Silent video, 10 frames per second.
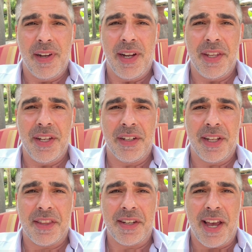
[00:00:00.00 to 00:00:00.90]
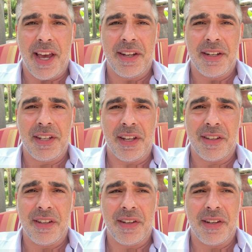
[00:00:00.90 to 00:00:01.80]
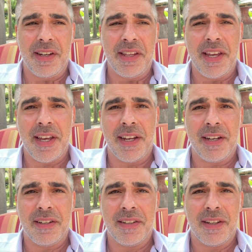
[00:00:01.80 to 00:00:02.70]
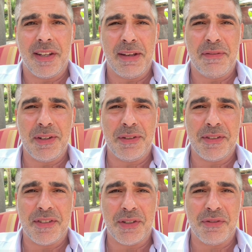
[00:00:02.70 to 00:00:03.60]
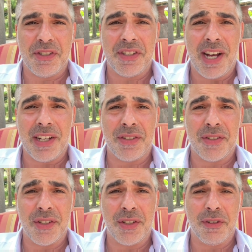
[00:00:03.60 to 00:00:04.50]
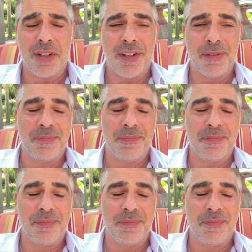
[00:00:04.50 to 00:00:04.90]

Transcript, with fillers: And then you let the data tell you. And in the end, if you own silver stocks or silver,